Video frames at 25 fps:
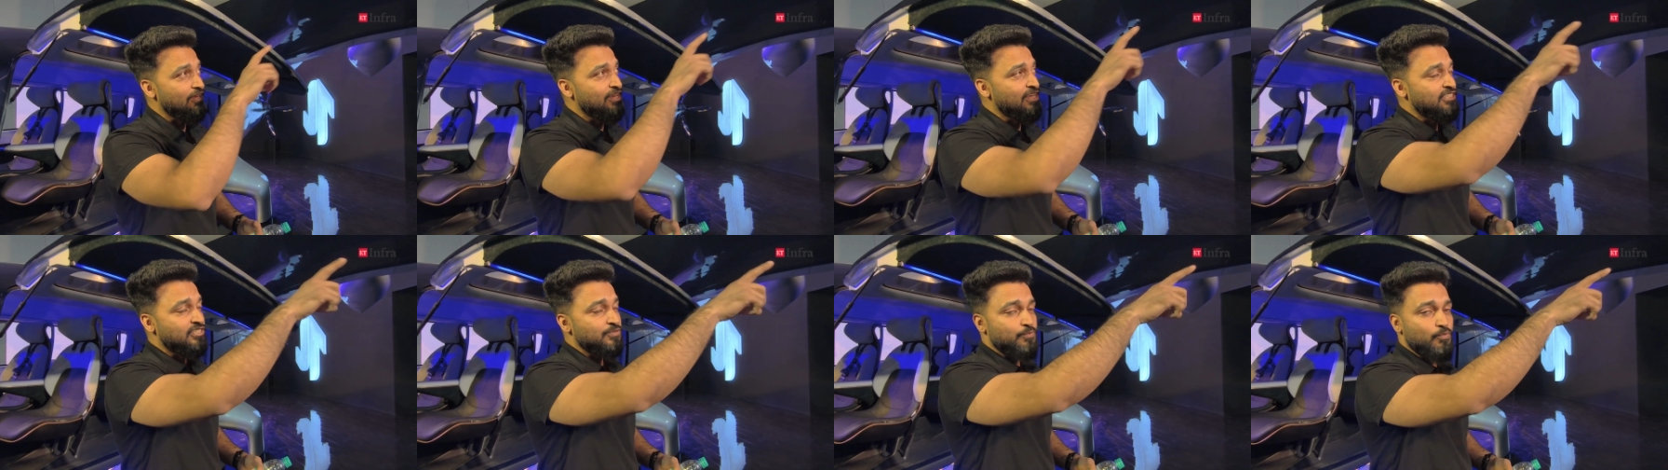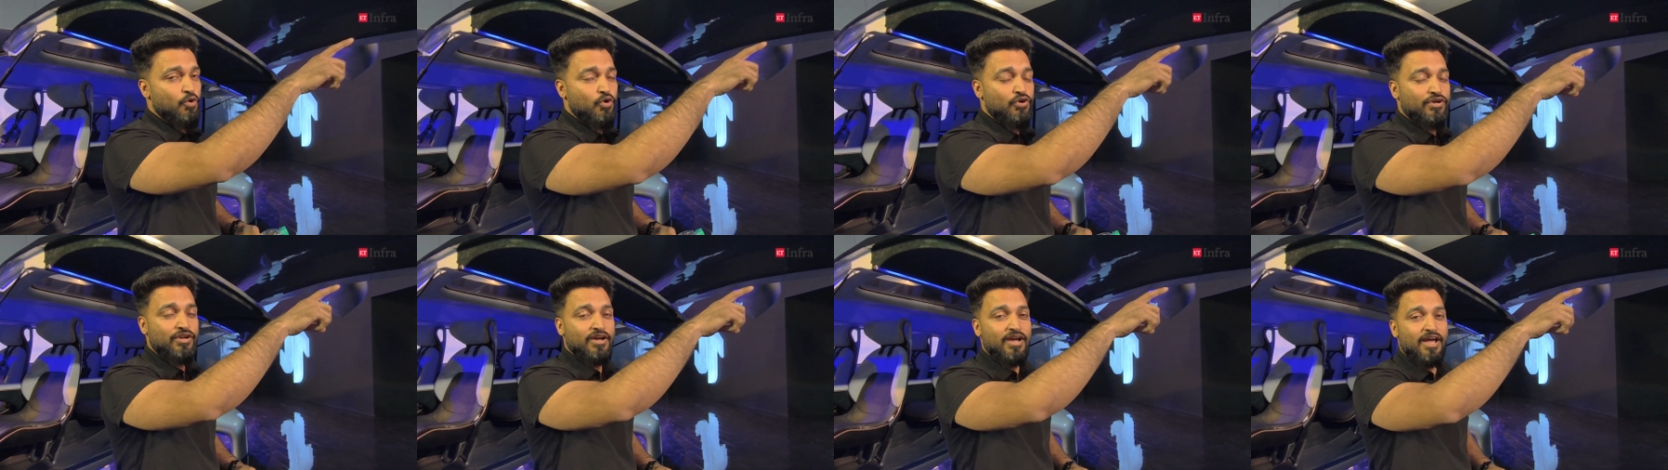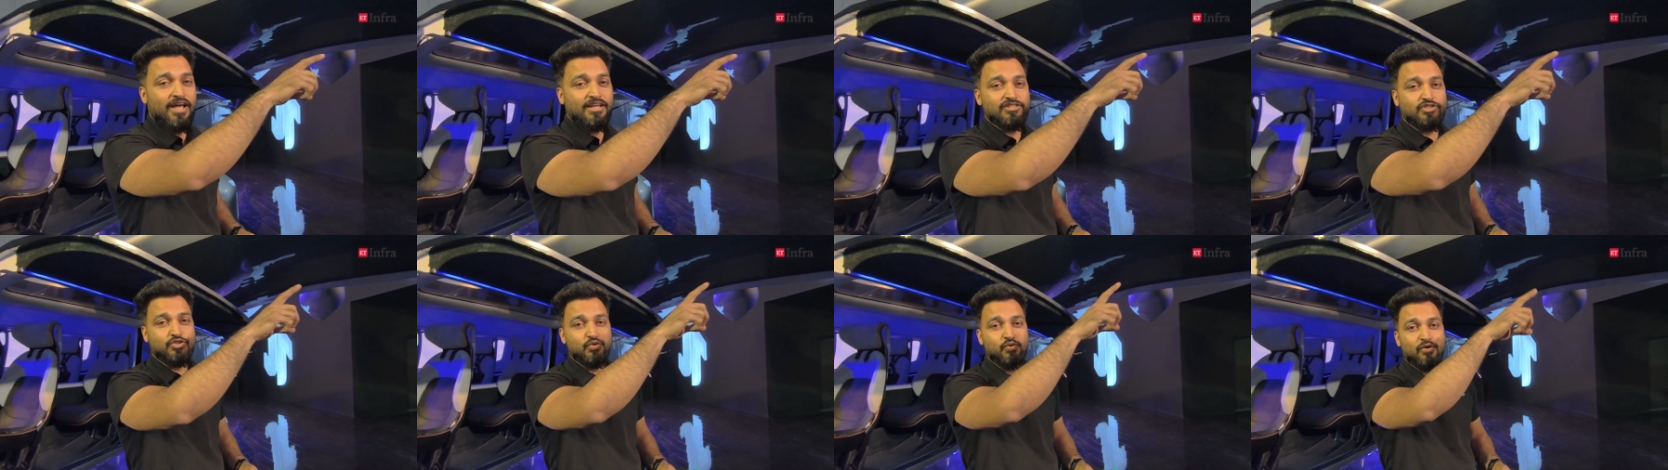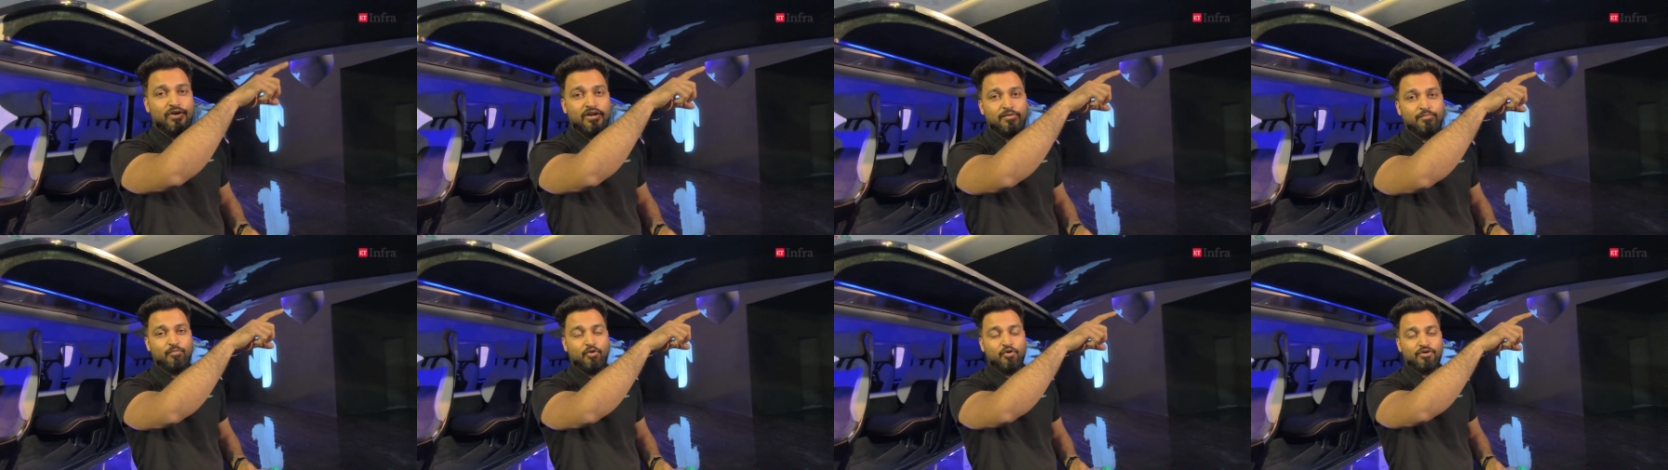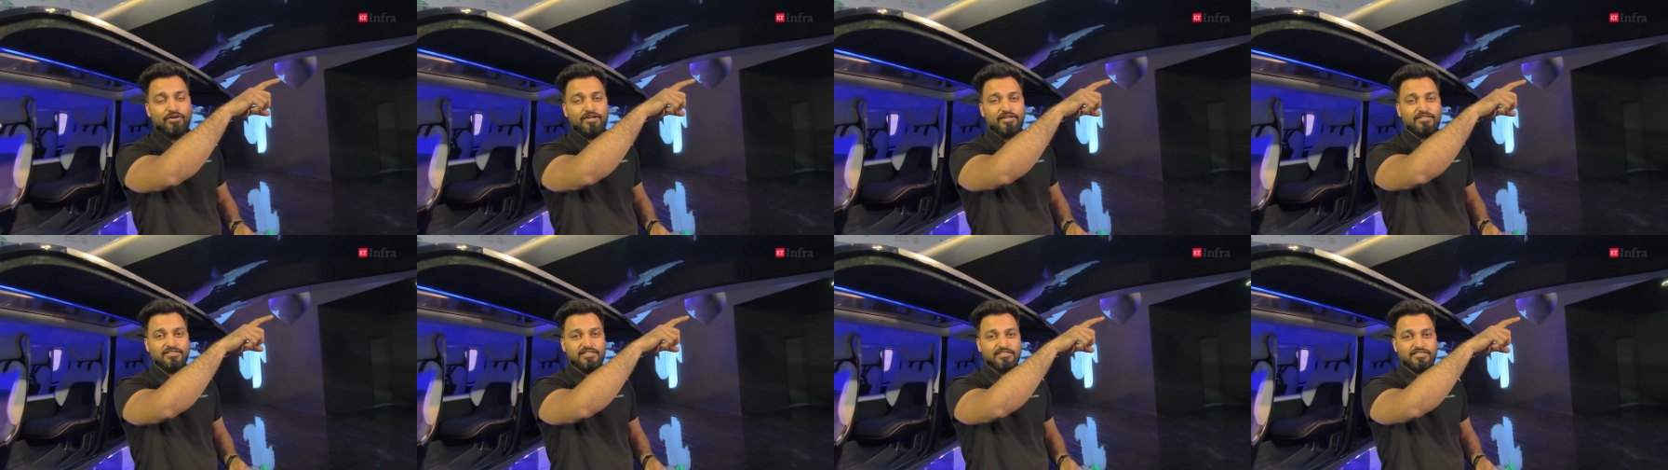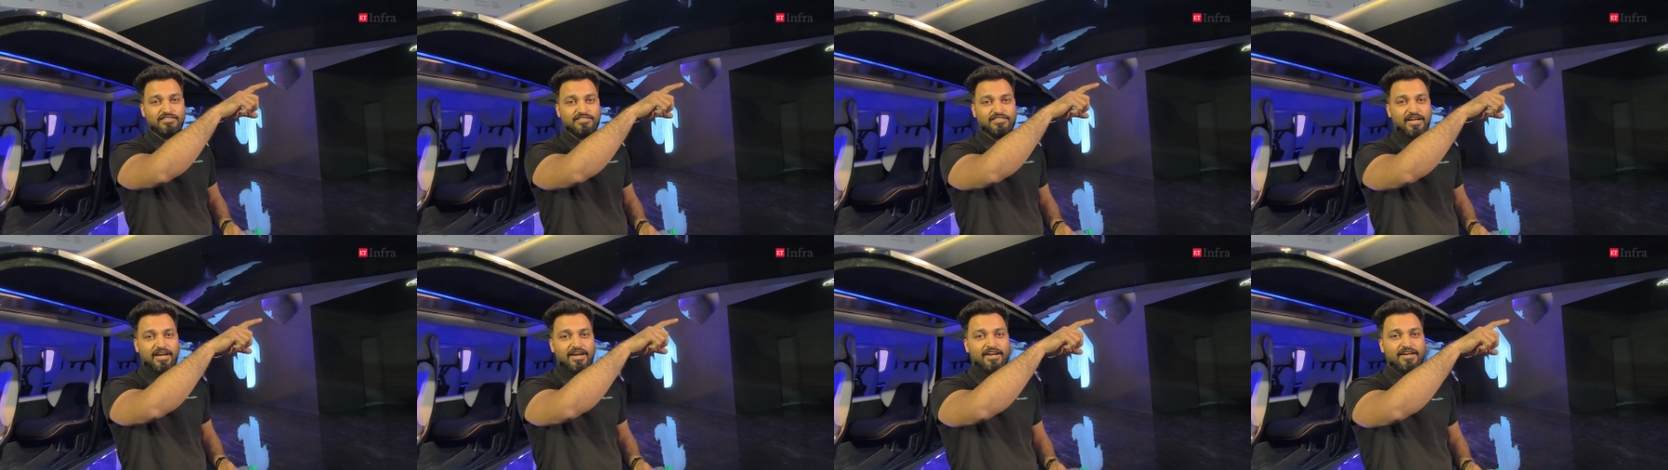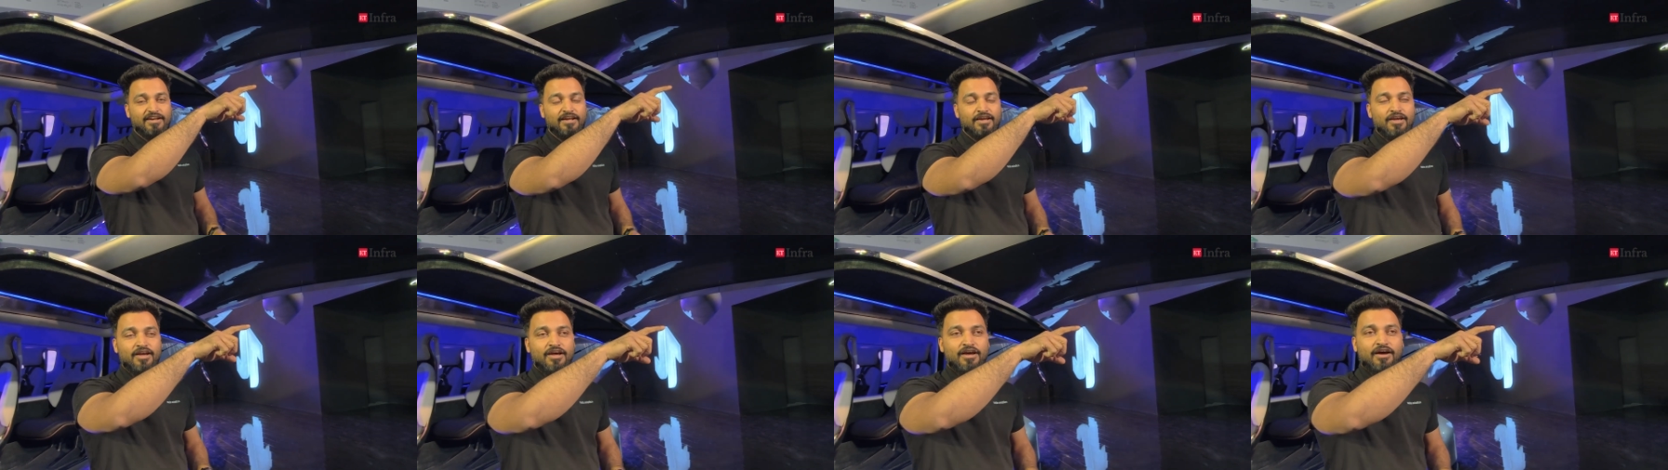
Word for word: each motor has dual motors inside